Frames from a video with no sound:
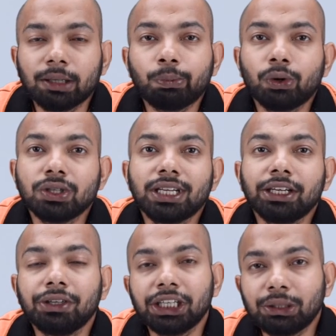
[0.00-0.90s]
are the points
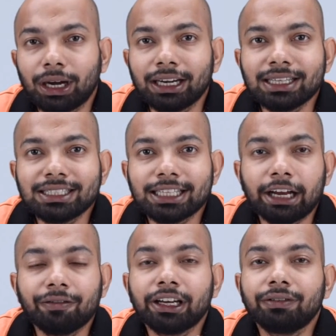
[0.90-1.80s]
that you need to
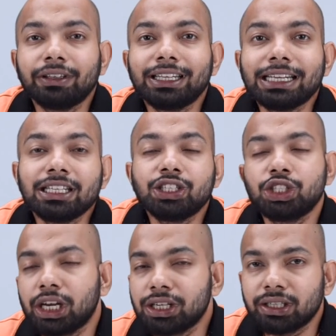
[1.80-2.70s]
understand whenever there is a
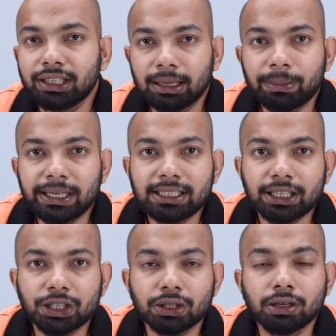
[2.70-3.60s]
change in
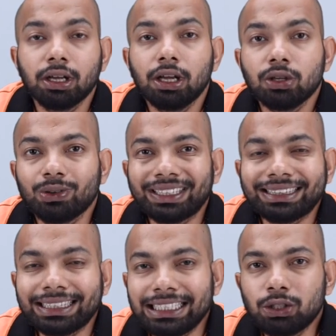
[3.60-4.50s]
depreciation. So
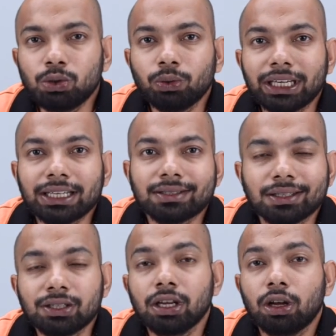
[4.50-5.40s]
in these two
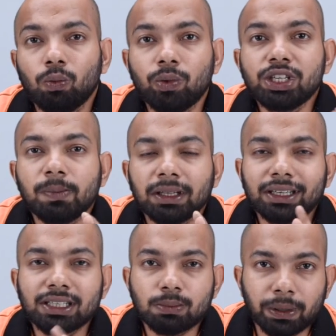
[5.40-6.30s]
cases, which
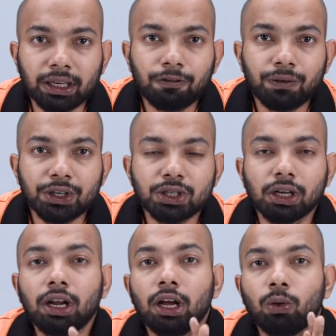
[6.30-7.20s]
method is
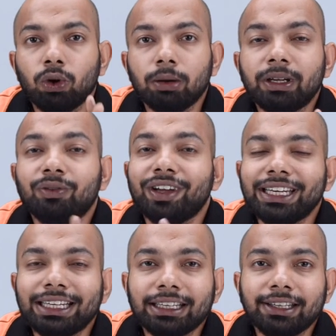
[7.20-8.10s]
beneficial will be
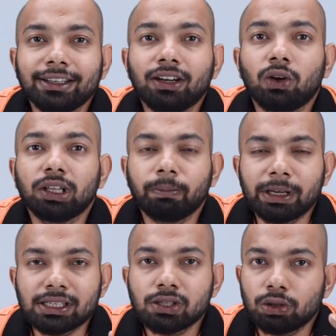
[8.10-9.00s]
very clear on the
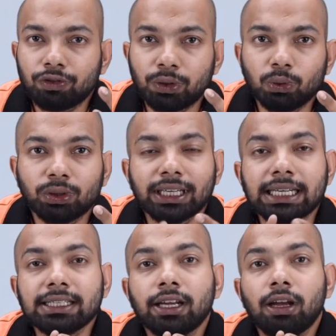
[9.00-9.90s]
basis of two
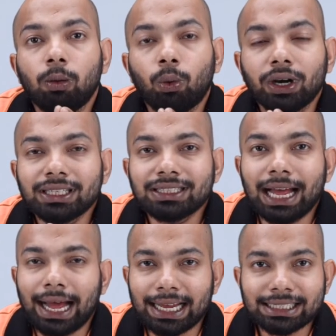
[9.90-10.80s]
things. What is
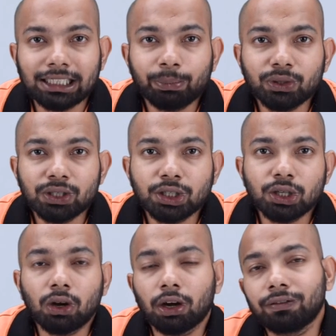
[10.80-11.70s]
the asset
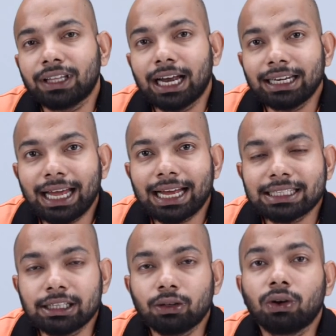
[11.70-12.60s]
position of that
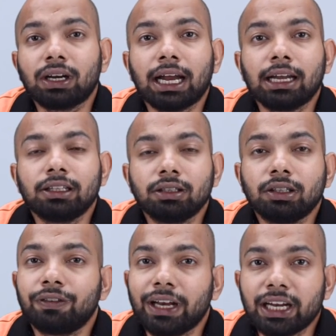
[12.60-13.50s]
asset, or rather
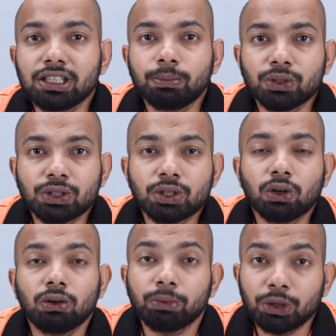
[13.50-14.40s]
the financial
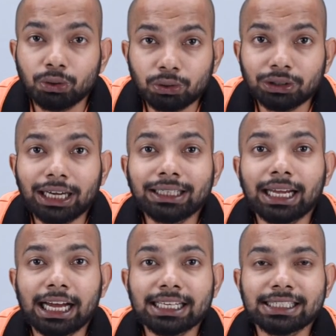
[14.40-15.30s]
position due to that
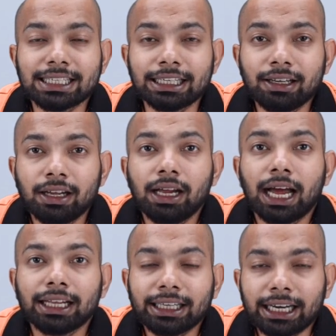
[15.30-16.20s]
asset
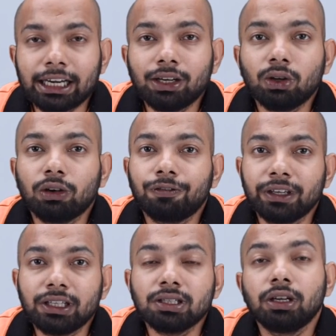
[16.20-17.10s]
at the end of
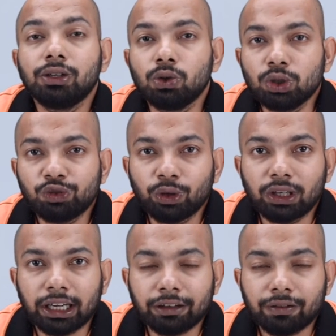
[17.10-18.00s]
its useful
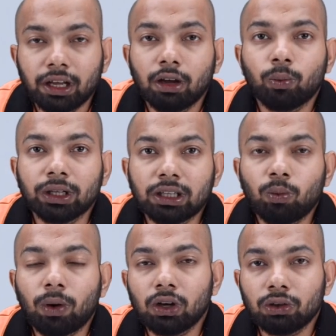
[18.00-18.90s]
life? Whether
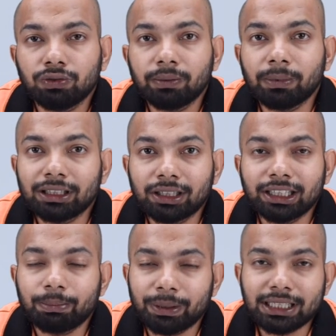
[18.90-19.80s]
one of the method
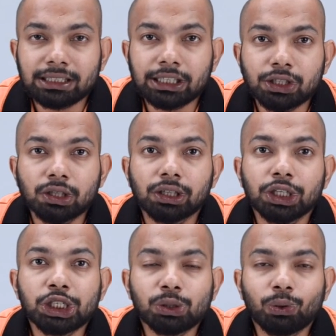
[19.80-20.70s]
depreciation
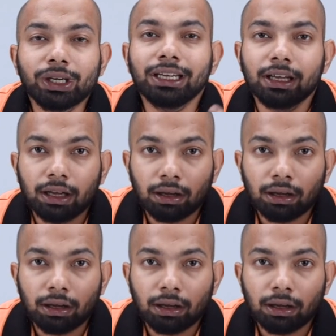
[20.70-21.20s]
is showing